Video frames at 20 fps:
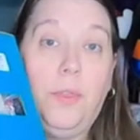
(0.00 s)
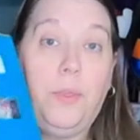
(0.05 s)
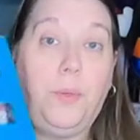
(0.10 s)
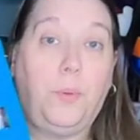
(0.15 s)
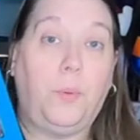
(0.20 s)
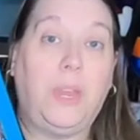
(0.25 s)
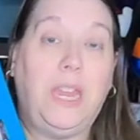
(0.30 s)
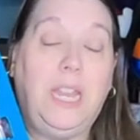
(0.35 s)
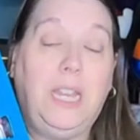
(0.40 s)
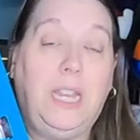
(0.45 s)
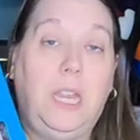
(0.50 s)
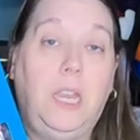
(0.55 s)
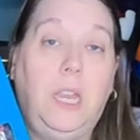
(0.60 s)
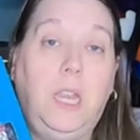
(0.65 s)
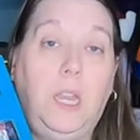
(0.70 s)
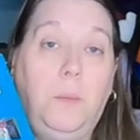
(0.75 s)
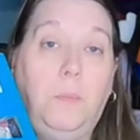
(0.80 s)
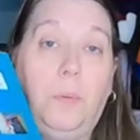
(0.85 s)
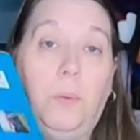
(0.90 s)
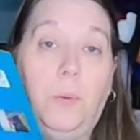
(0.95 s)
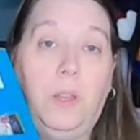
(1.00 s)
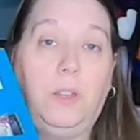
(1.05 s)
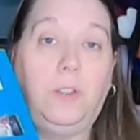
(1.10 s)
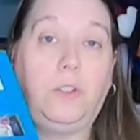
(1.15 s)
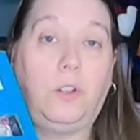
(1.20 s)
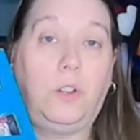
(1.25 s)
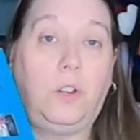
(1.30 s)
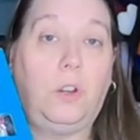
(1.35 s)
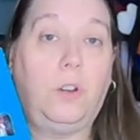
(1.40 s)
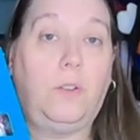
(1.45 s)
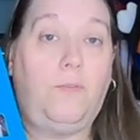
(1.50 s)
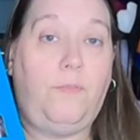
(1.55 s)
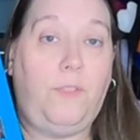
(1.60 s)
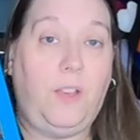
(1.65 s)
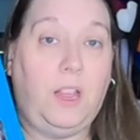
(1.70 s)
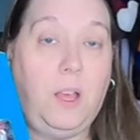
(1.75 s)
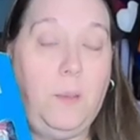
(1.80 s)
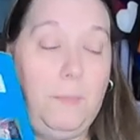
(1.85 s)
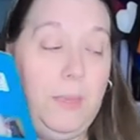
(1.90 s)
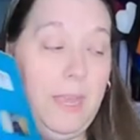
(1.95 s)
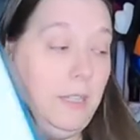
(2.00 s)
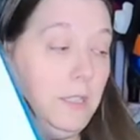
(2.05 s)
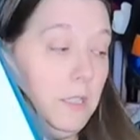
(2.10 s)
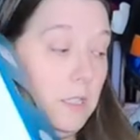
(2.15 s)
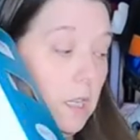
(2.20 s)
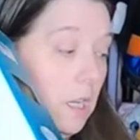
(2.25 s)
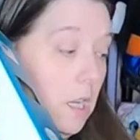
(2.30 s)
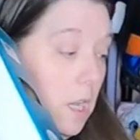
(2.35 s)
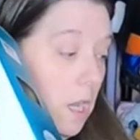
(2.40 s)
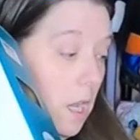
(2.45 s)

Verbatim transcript: 3D printer filament.